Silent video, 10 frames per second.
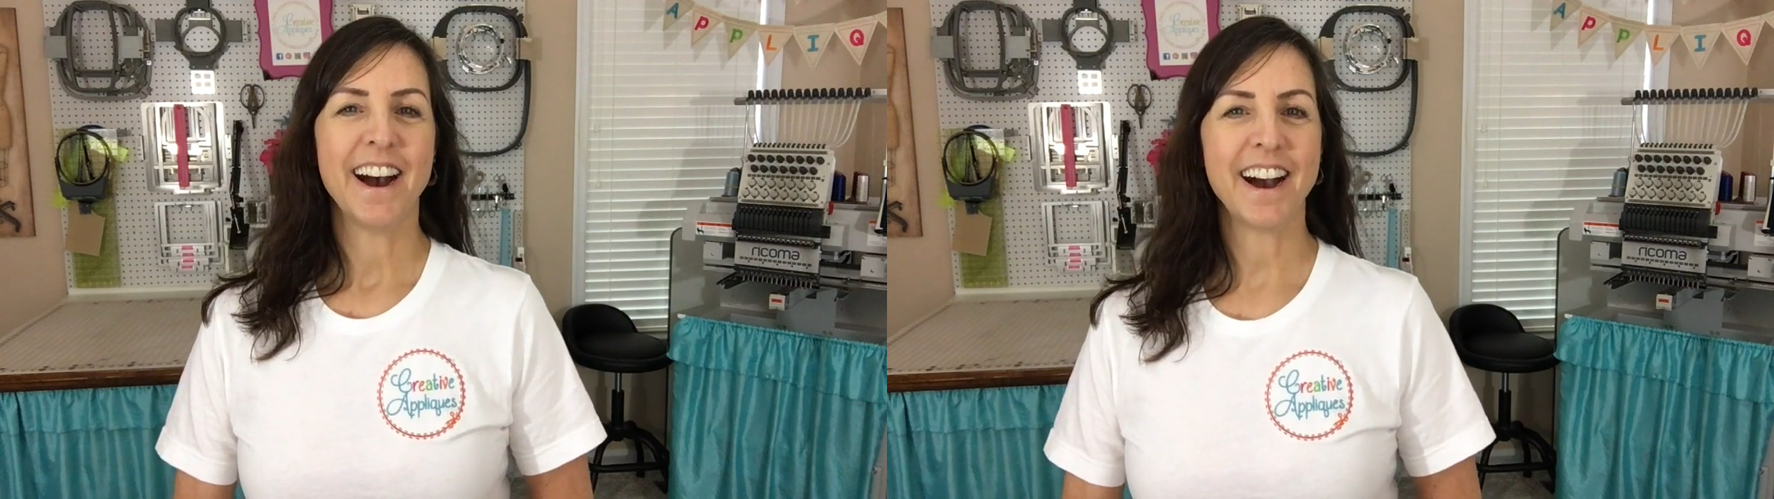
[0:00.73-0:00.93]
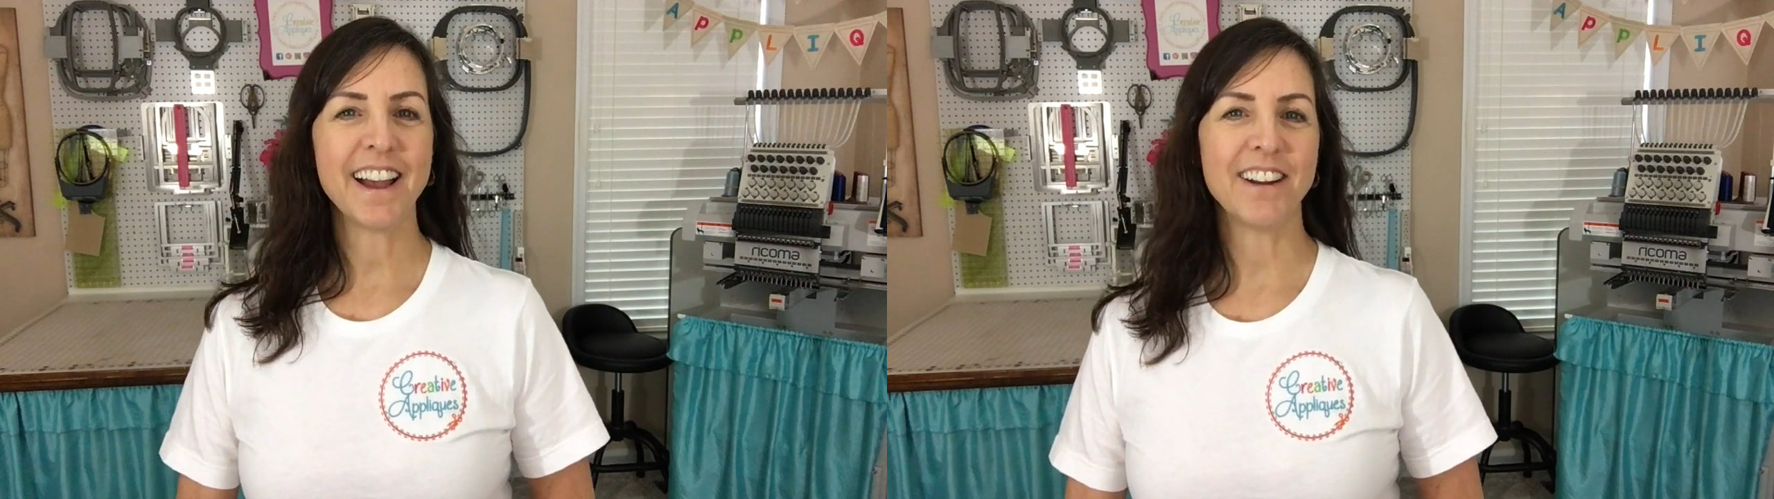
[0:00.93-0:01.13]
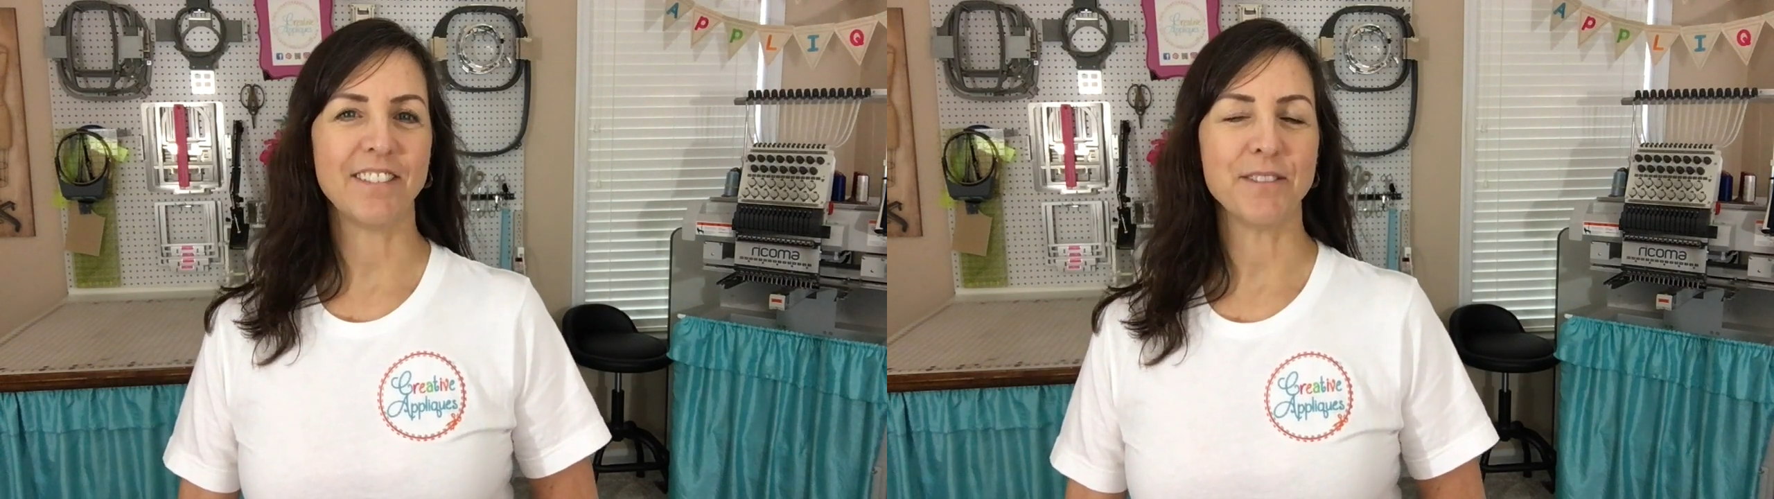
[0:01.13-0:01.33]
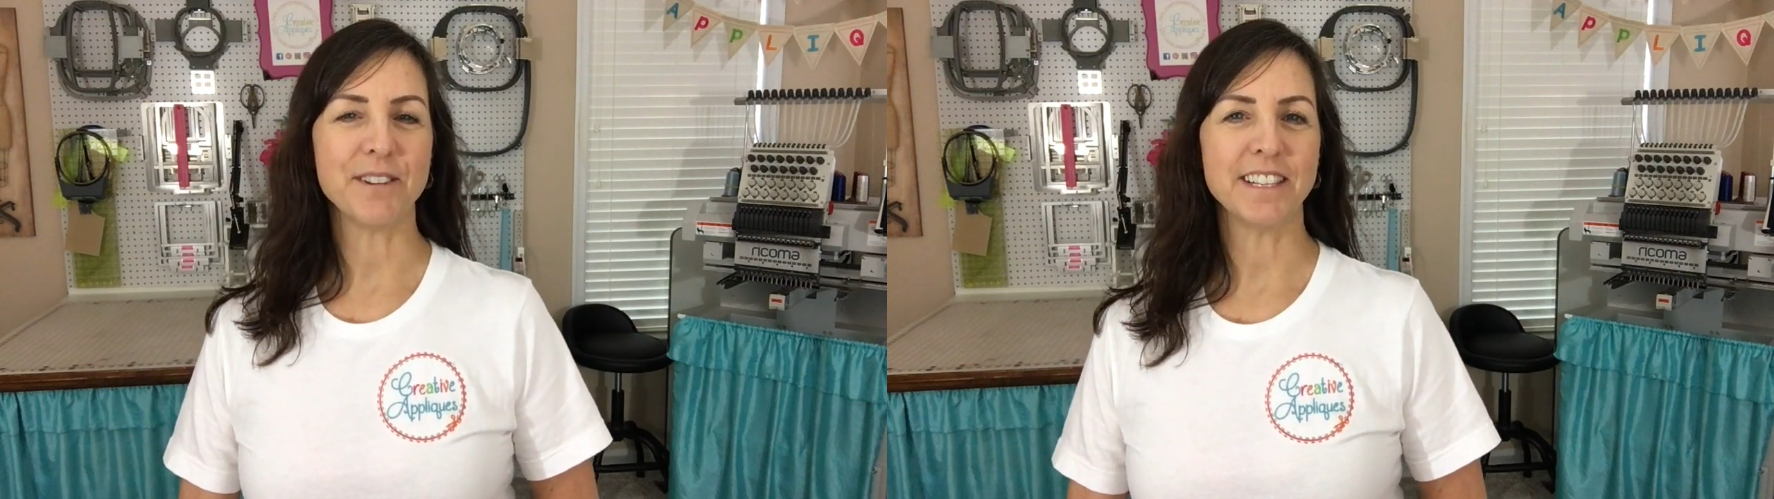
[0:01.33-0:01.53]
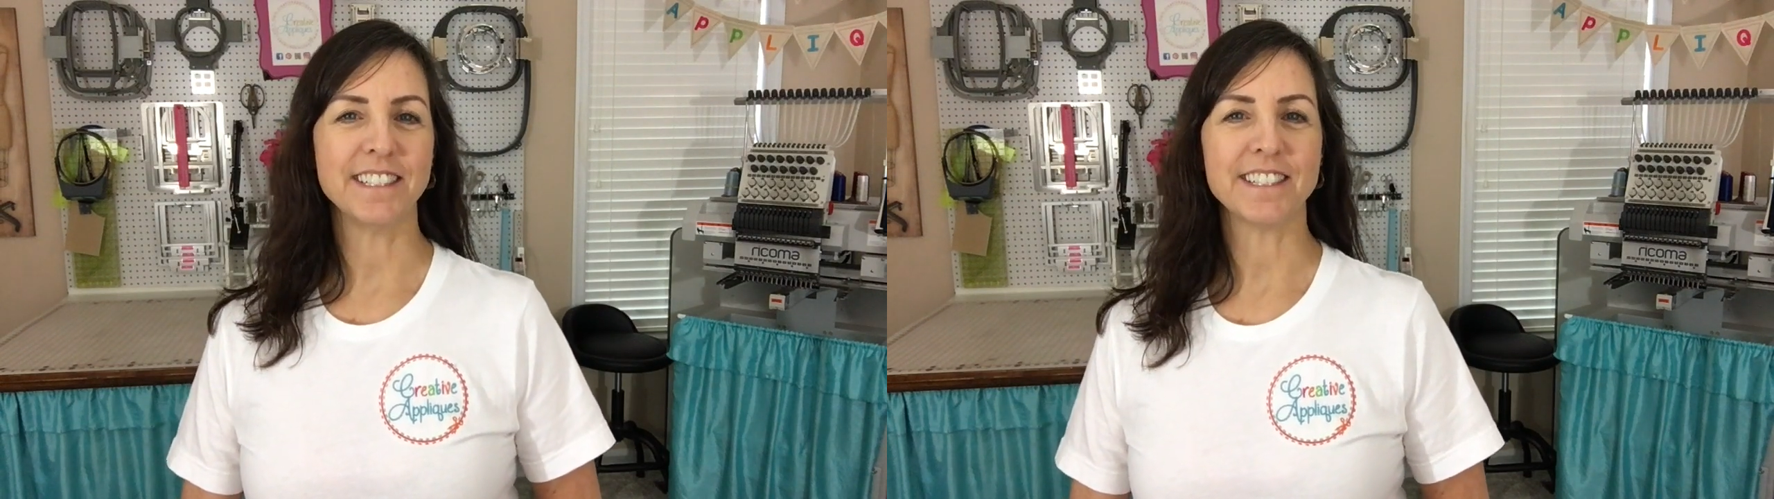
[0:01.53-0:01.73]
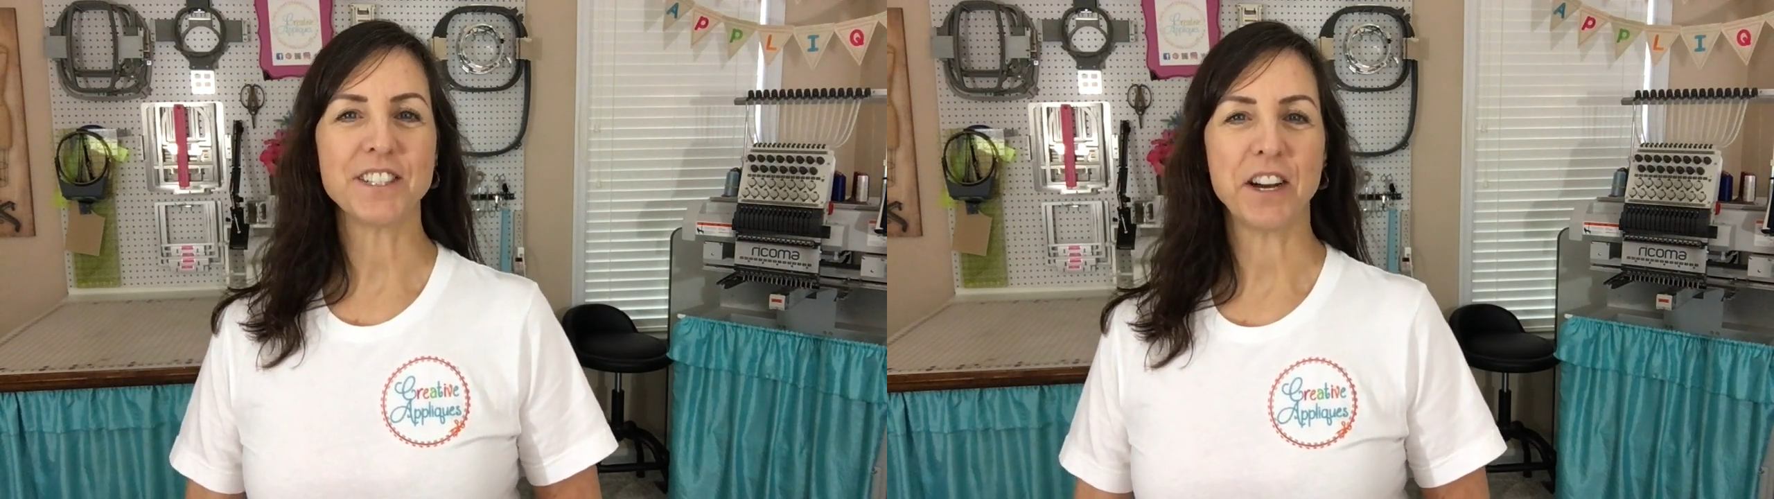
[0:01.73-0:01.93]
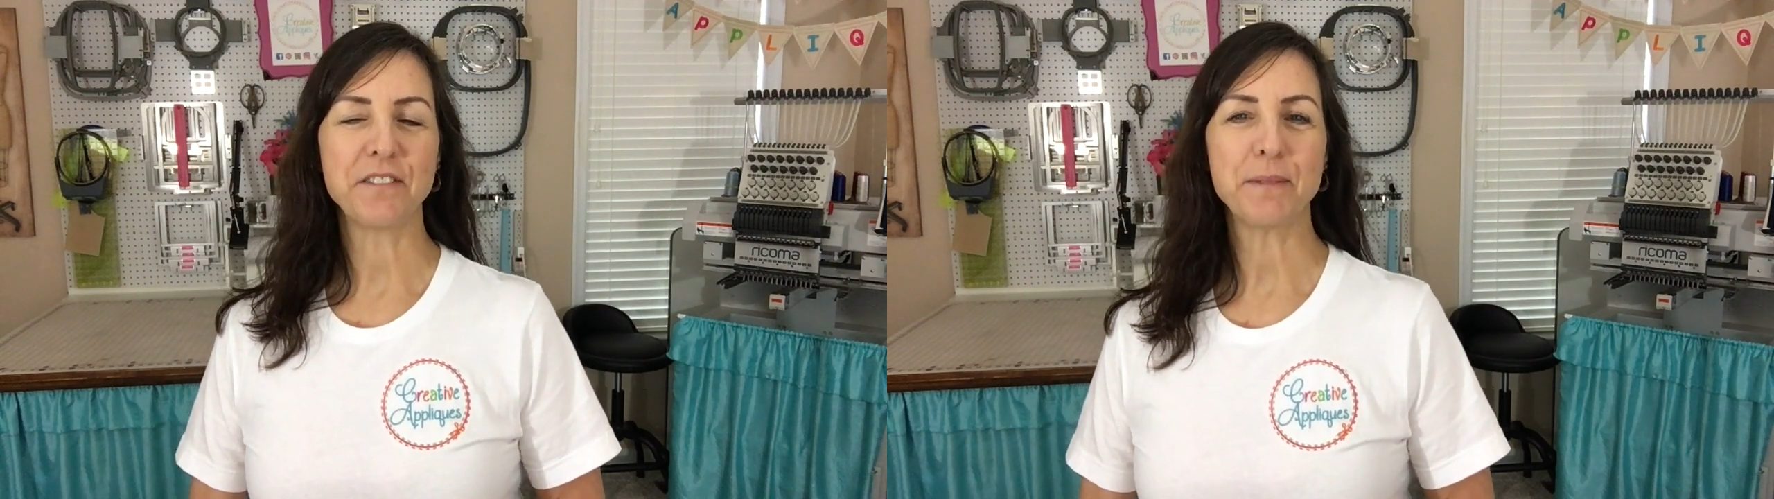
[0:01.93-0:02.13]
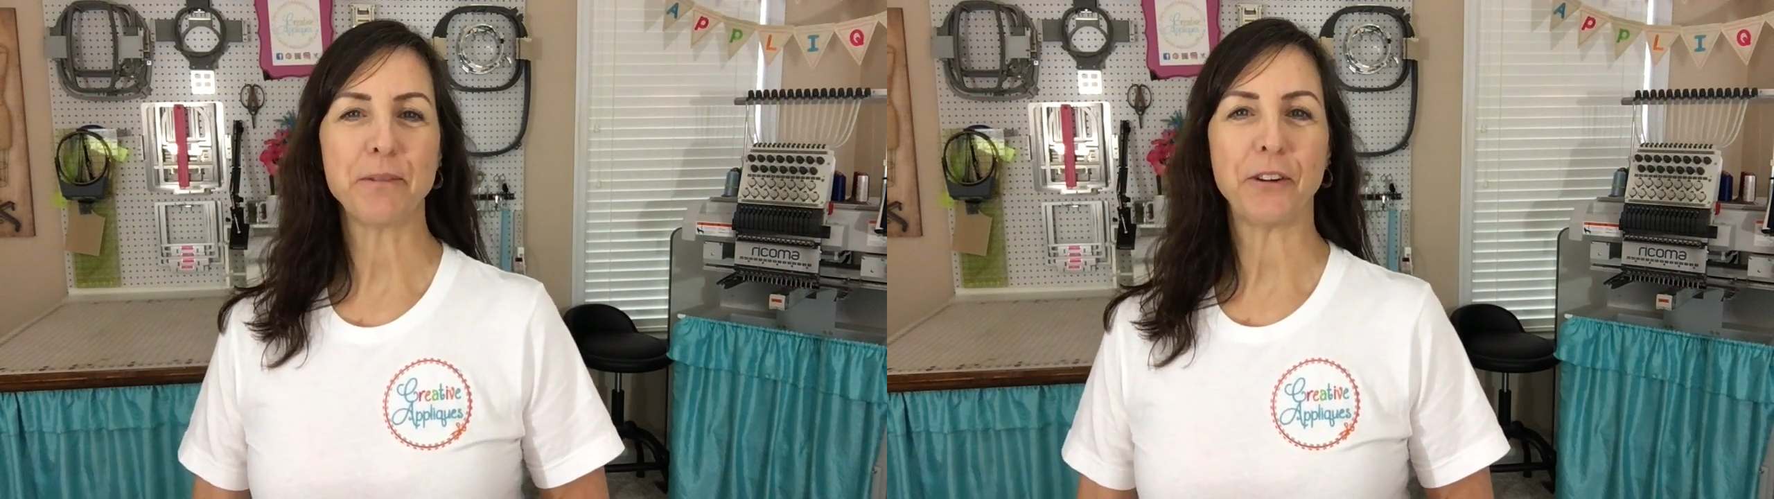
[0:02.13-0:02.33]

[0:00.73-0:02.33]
Hi everyone, it's Dawn from